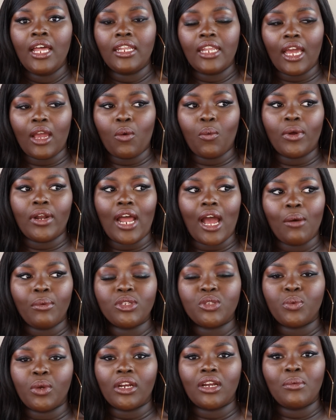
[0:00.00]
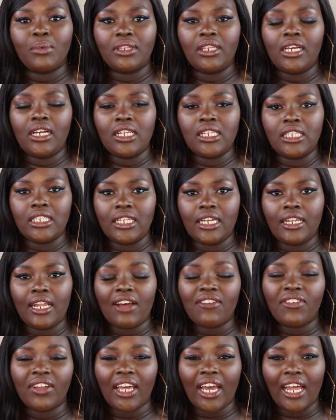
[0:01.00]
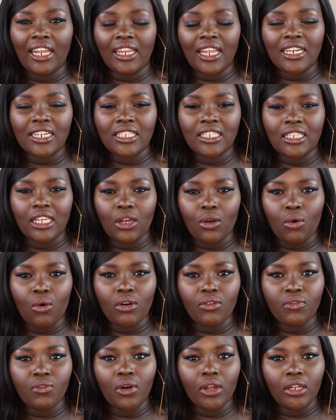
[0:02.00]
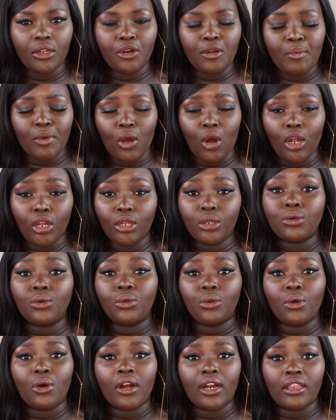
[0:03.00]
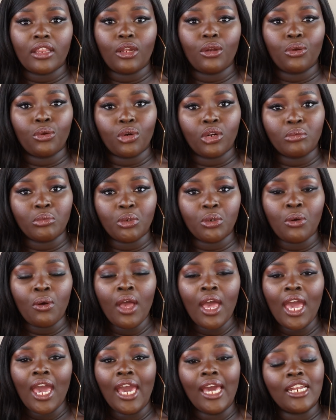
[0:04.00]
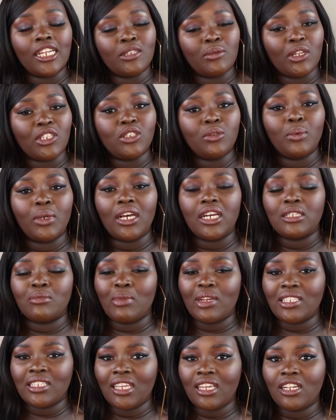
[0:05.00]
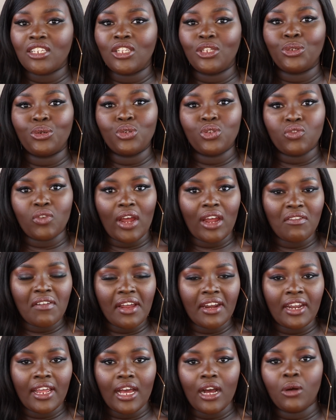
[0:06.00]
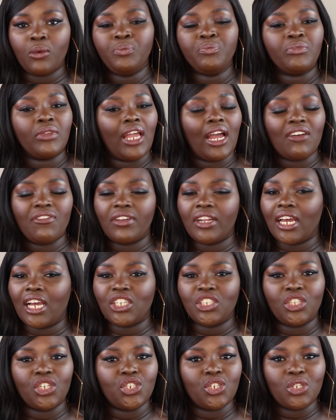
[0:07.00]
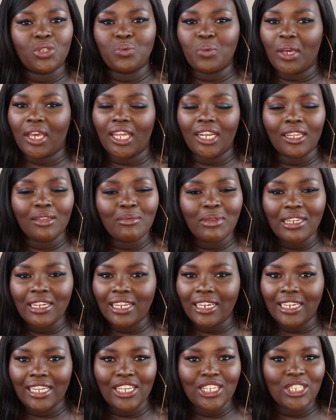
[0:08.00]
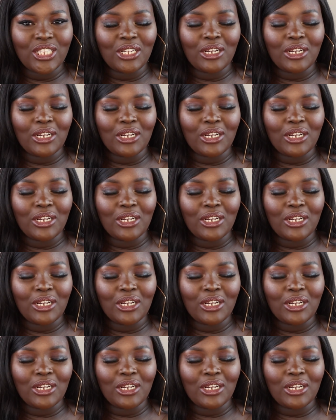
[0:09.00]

Like, when I was working with the concealer, I feel like I let it sit on for a little bit, or a little longer than normal. And especially because my skin is a little dry right now, I feel like I should have just went in immediately and